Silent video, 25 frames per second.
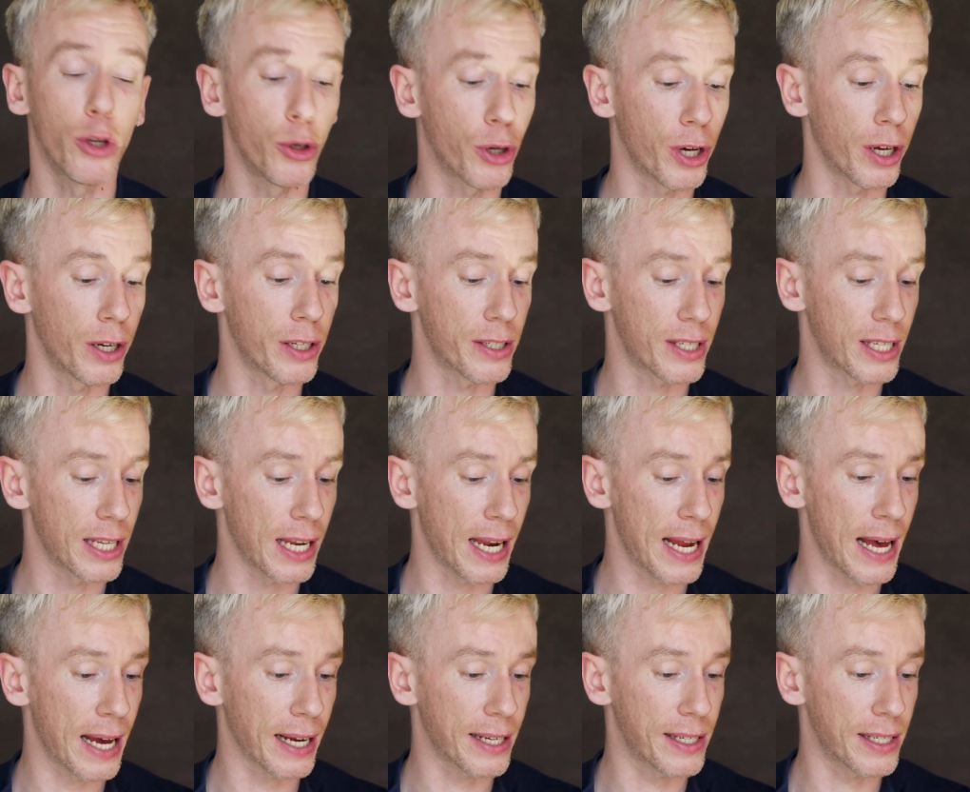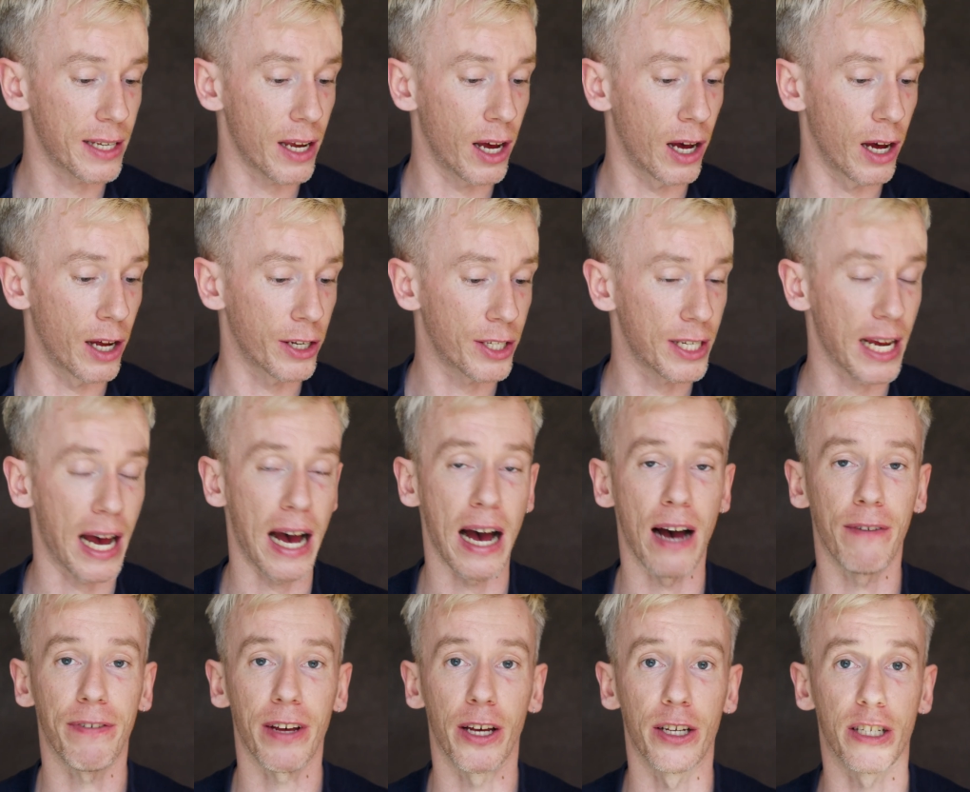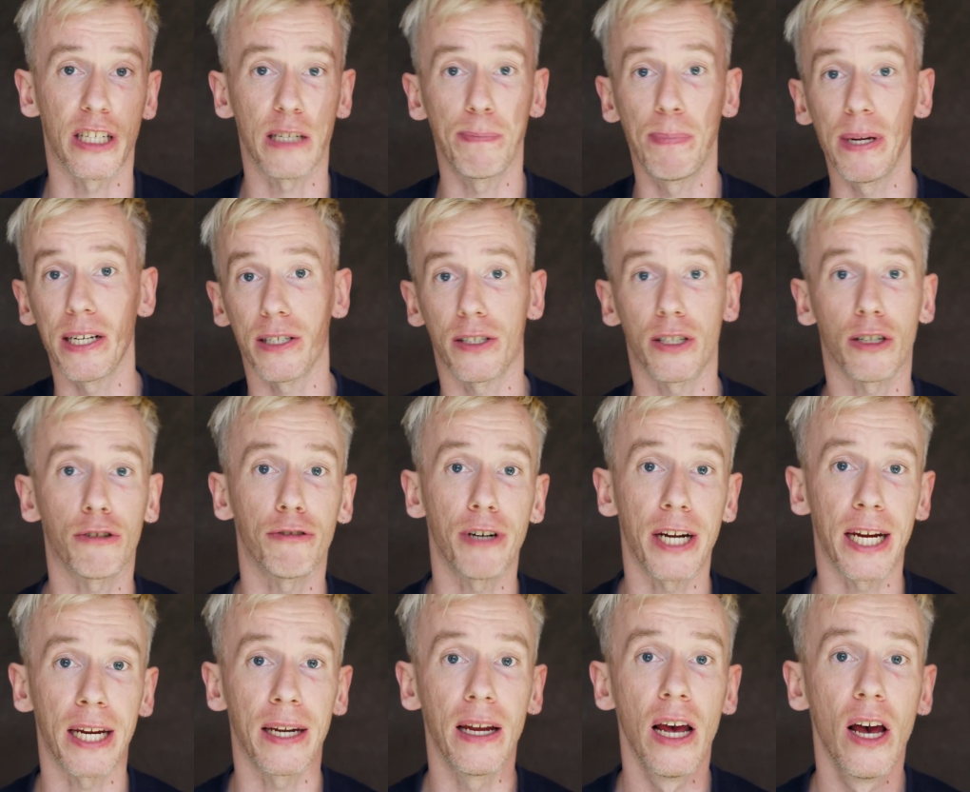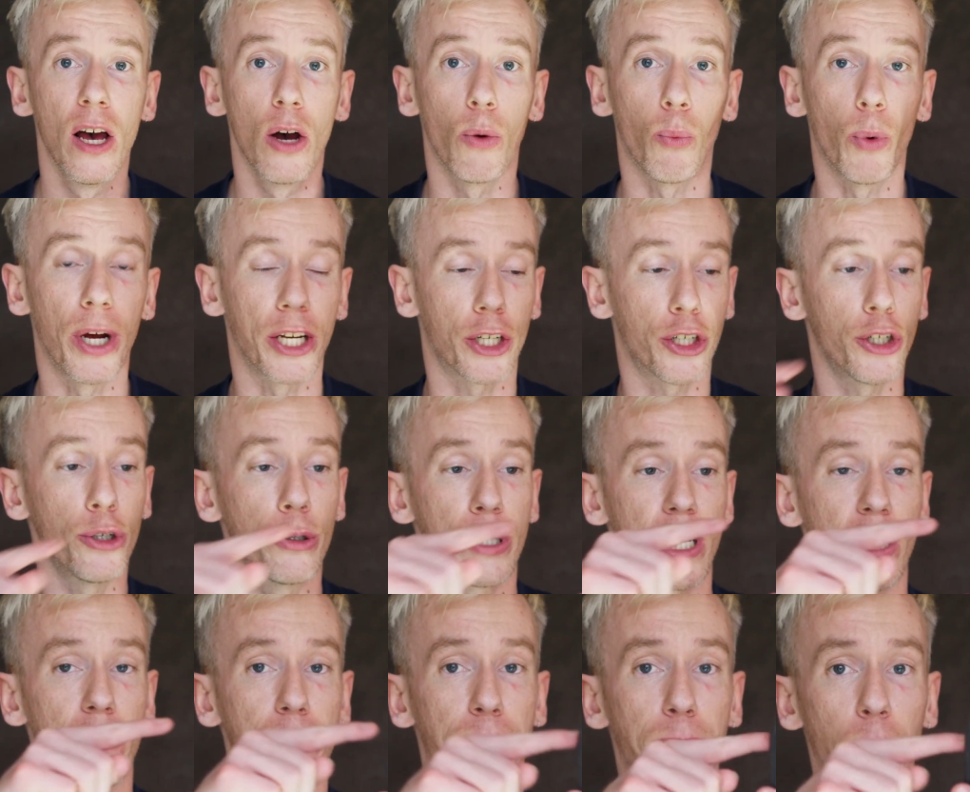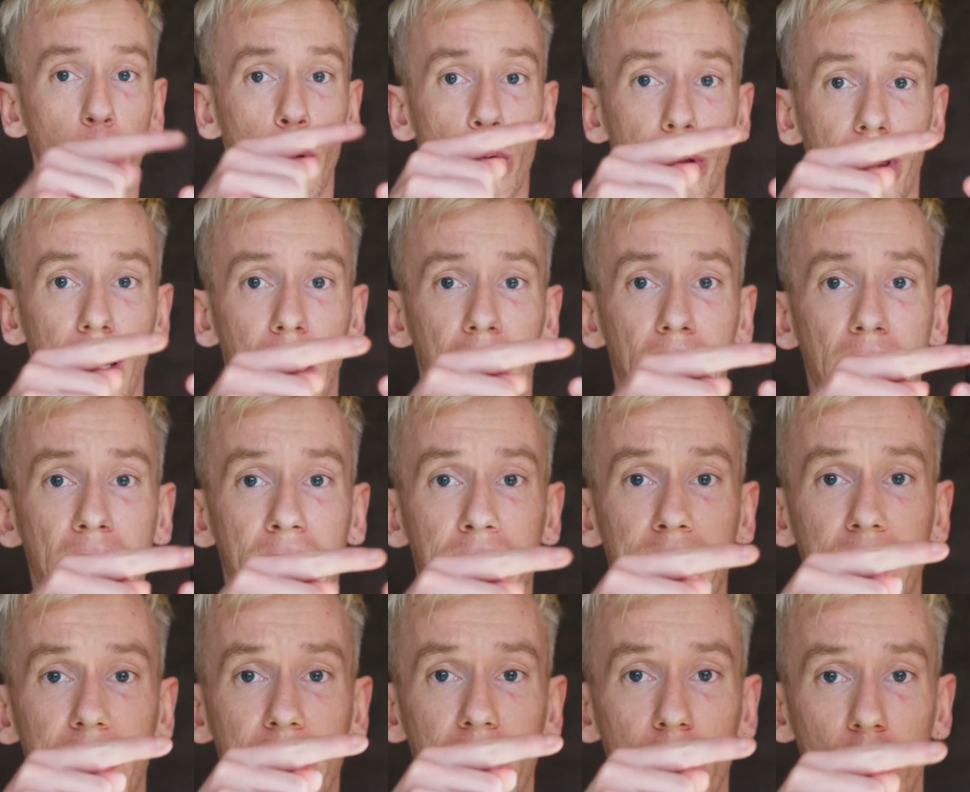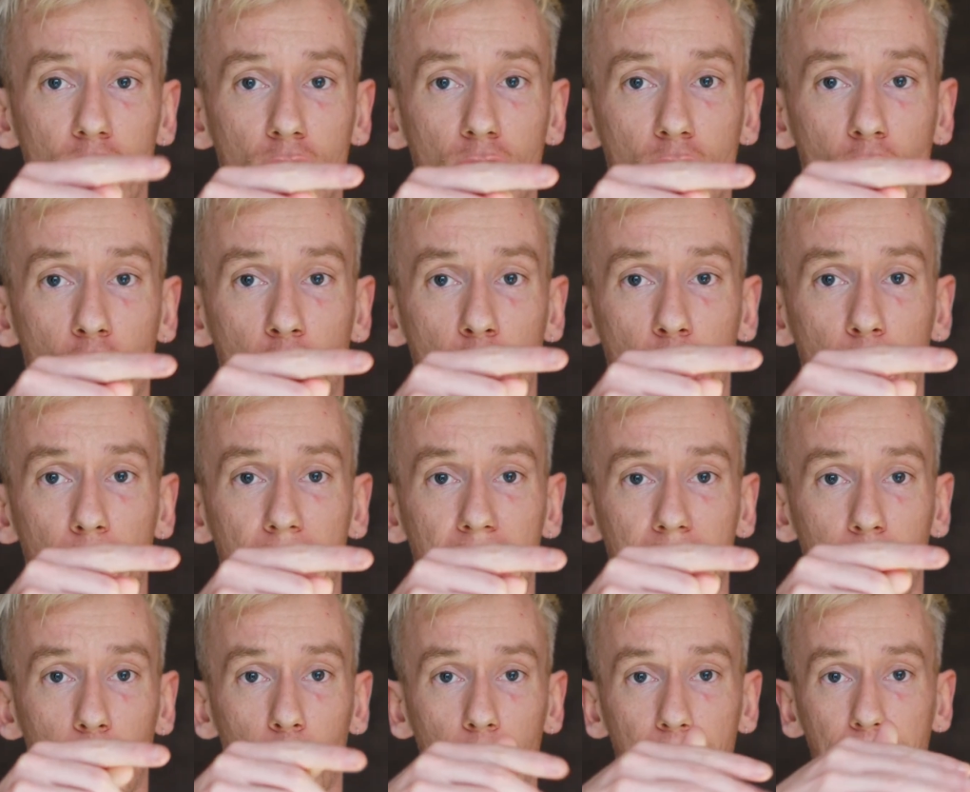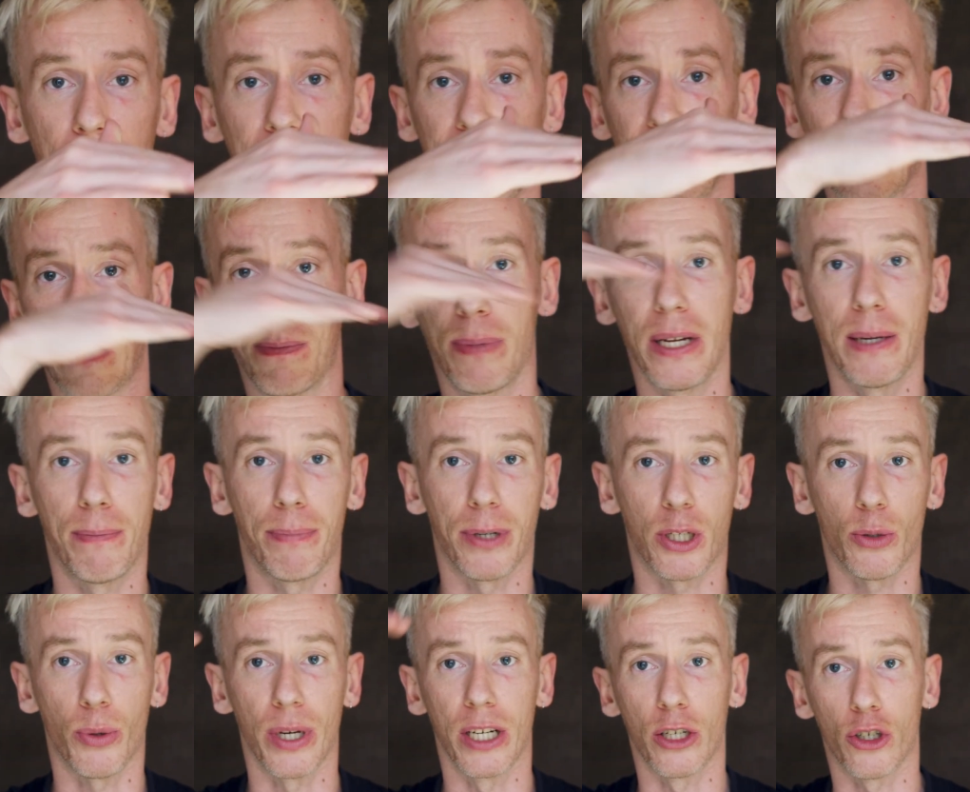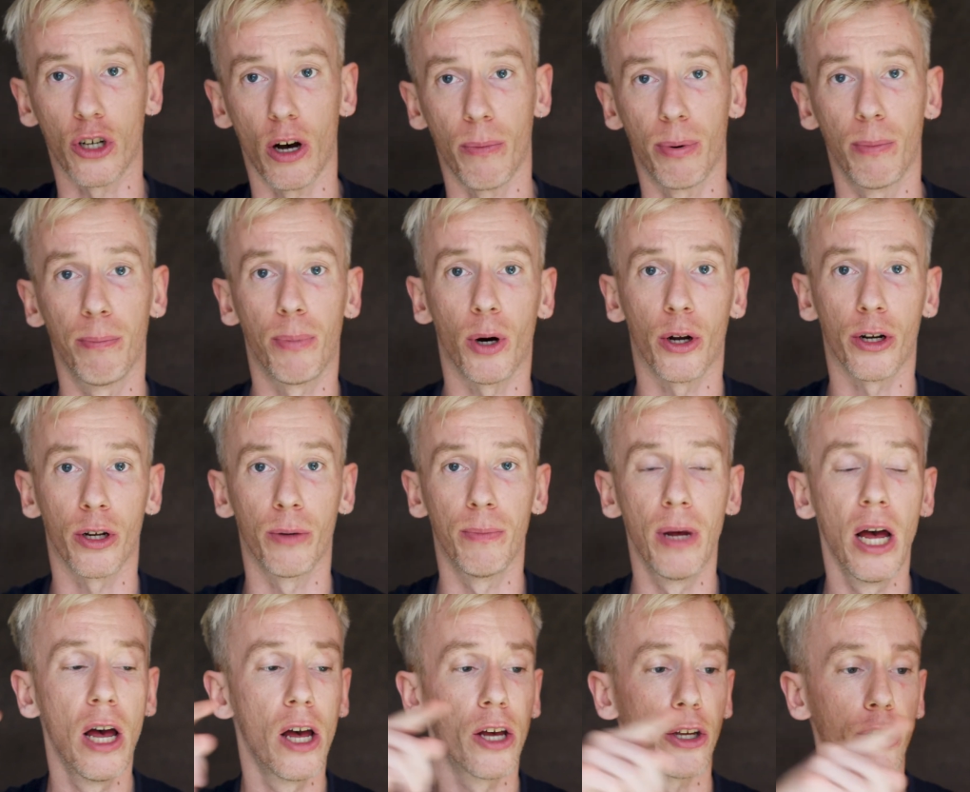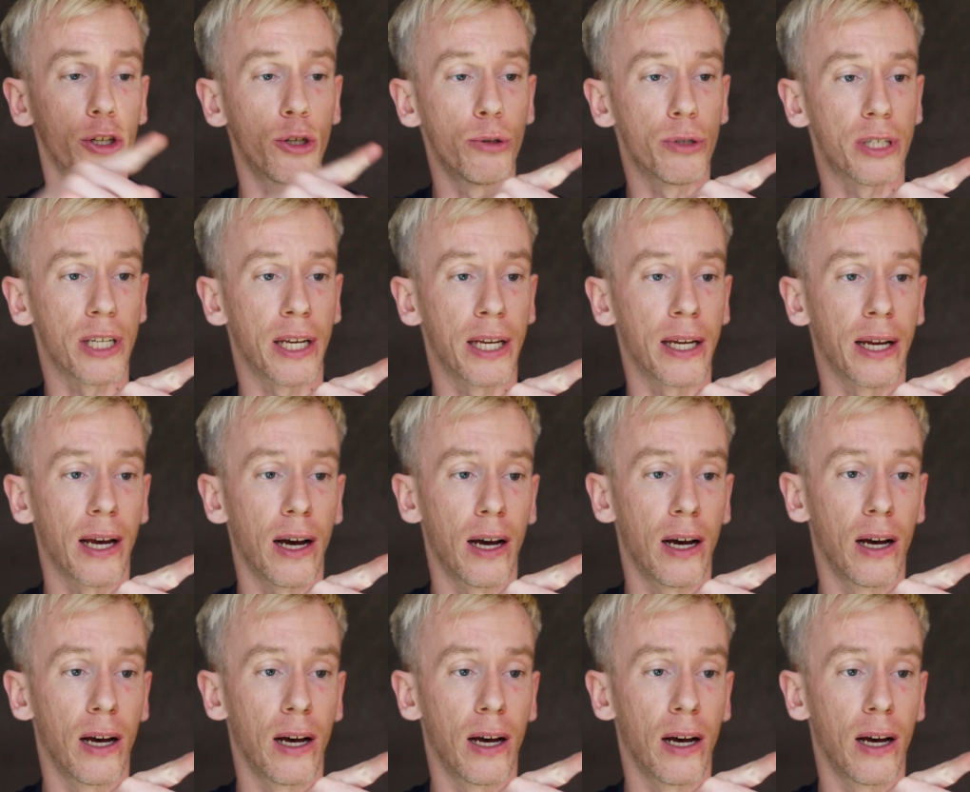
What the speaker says: You can select to have a split screen, which uses both lenses, so it would be split between top and bottom using